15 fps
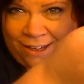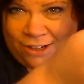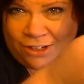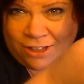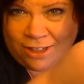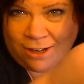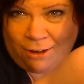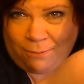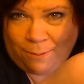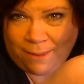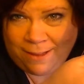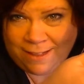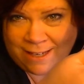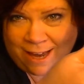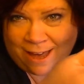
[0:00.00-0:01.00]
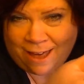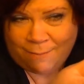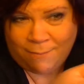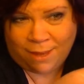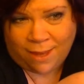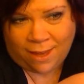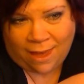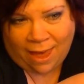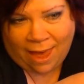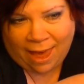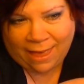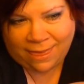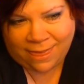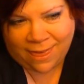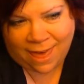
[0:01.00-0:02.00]
Just open the tab.
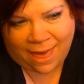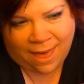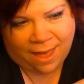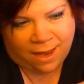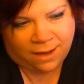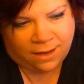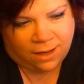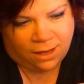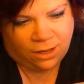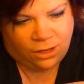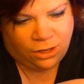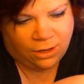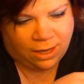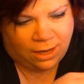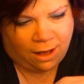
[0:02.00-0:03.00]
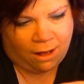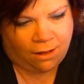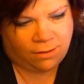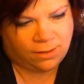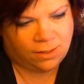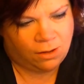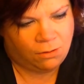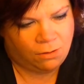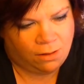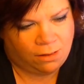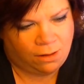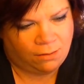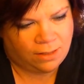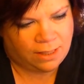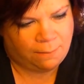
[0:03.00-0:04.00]
And then you can also
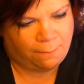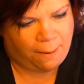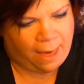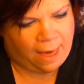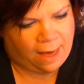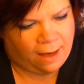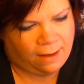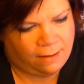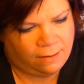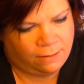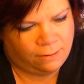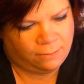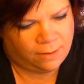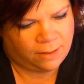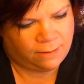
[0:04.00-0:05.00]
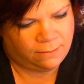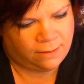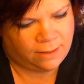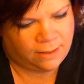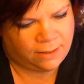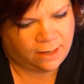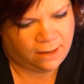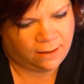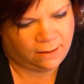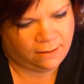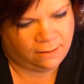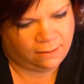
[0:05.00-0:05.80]
close it back. Oh, this is stuck.